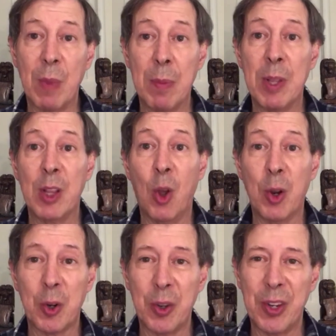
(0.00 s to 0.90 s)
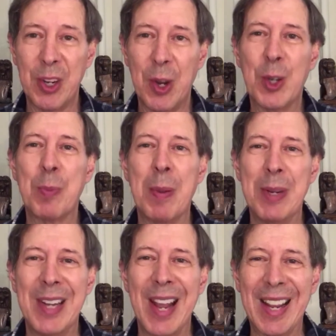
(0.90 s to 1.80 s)
maybe longer than years,
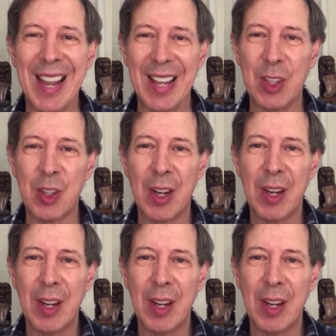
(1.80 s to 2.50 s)
maybe decades.